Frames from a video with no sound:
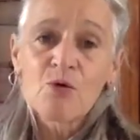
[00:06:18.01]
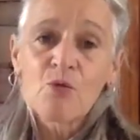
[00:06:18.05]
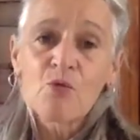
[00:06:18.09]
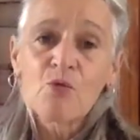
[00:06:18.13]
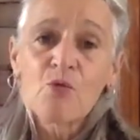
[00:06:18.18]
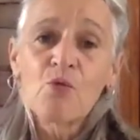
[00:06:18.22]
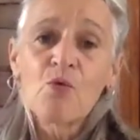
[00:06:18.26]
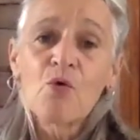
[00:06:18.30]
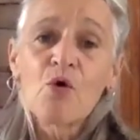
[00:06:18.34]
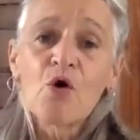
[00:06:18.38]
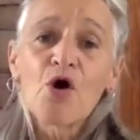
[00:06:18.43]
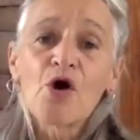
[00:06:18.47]

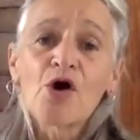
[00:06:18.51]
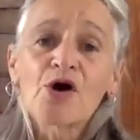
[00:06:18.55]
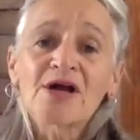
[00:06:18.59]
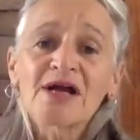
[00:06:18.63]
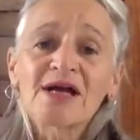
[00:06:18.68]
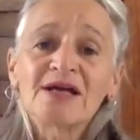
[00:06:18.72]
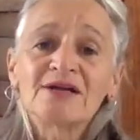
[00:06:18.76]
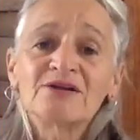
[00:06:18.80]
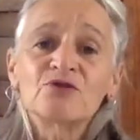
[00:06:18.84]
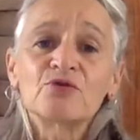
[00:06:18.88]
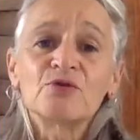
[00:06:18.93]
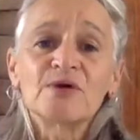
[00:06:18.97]
work
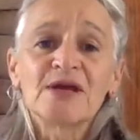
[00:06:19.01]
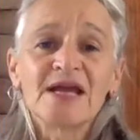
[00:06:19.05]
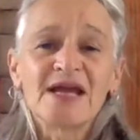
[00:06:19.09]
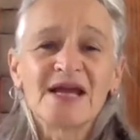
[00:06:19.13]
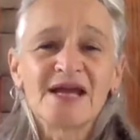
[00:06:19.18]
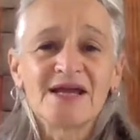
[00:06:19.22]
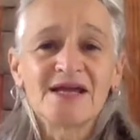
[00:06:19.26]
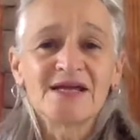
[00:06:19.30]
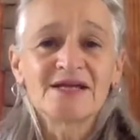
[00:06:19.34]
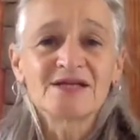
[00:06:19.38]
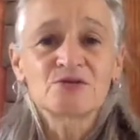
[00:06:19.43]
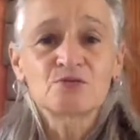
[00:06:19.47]
and
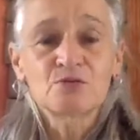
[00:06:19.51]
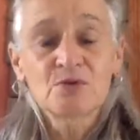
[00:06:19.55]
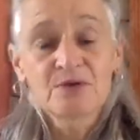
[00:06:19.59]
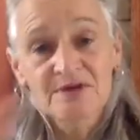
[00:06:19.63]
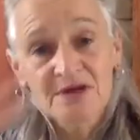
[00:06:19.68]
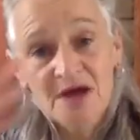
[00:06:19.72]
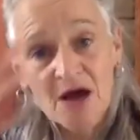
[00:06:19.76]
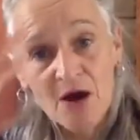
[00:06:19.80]
create with